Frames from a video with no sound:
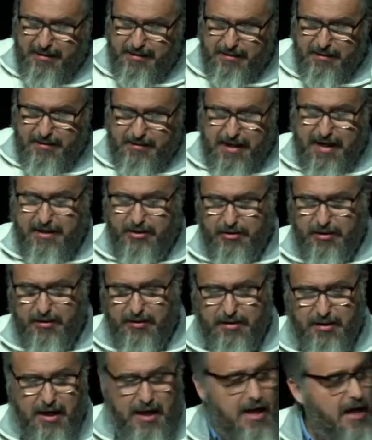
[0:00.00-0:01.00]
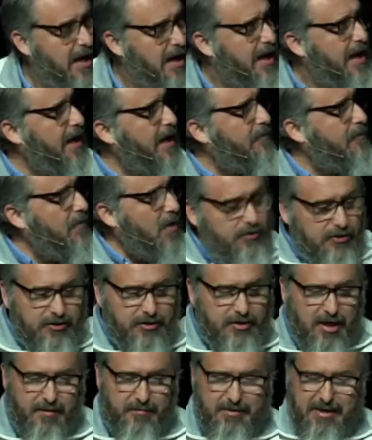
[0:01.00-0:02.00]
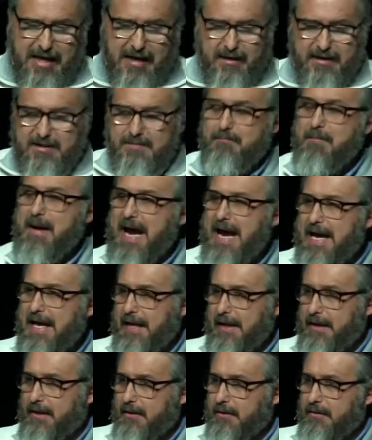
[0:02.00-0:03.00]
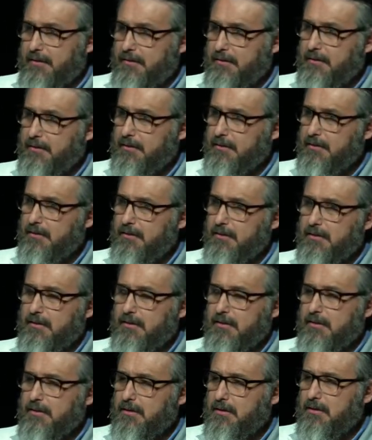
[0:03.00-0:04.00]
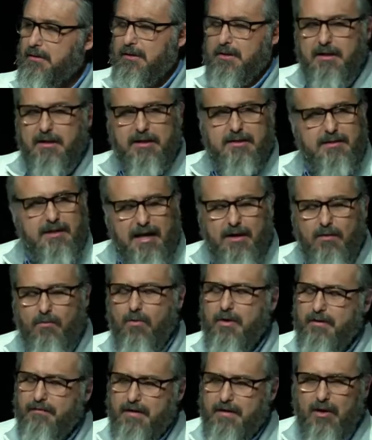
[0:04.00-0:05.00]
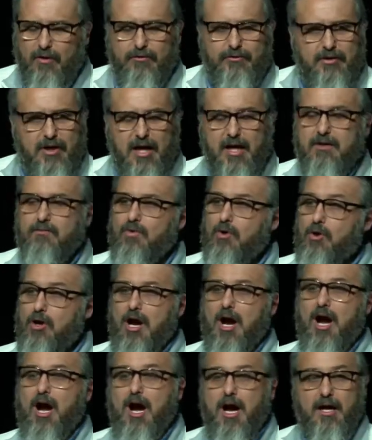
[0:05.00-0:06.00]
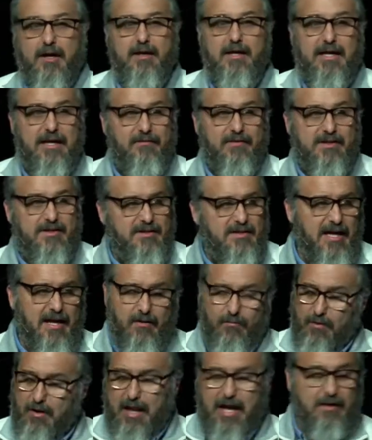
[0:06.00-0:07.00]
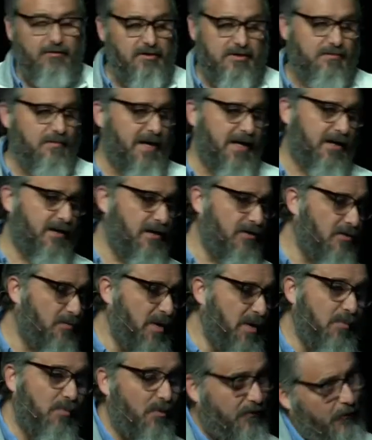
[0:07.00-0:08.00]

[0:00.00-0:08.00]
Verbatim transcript: and other places, nations. And Moses comes down, he's mad. And he's like, What have y'all done? Well, God even said, Well, I'll just make